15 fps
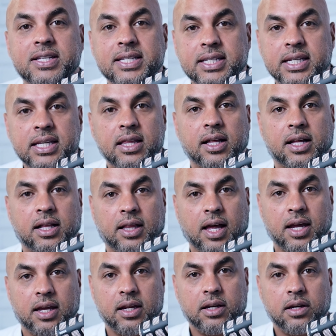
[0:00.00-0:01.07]
see the
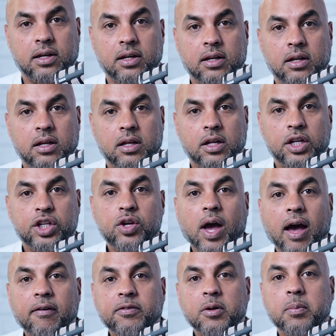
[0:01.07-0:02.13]
client. You
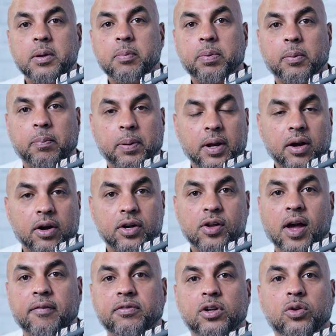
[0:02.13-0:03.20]
have to be prepared. You
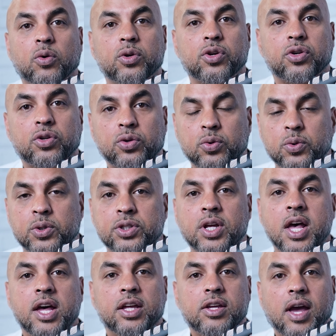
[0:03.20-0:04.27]
have to know your tools.
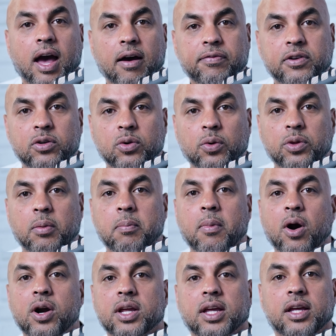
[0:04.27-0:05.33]
You have to know the
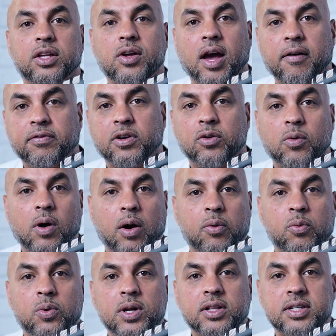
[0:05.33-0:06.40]
market. You have to know how
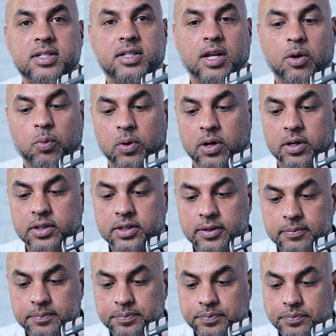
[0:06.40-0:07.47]
real estate works.
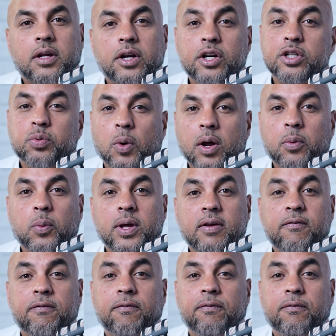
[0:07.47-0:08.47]
Here's one we